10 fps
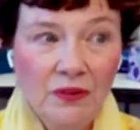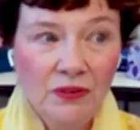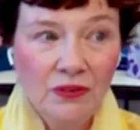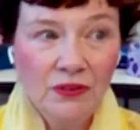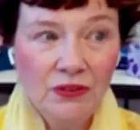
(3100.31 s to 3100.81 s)

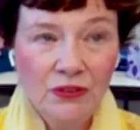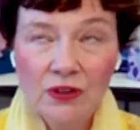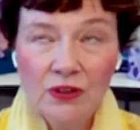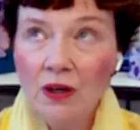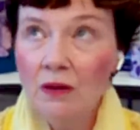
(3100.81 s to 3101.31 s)
been
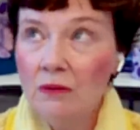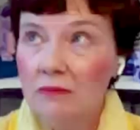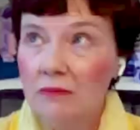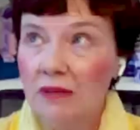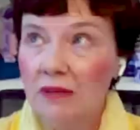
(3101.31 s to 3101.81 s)

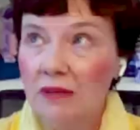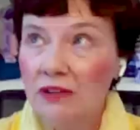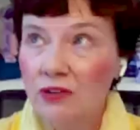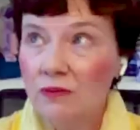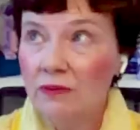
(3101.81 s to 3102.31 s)
so
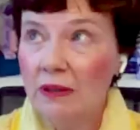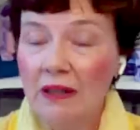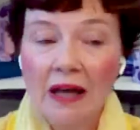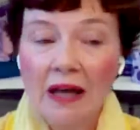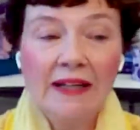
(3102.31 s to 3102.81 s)
much we've been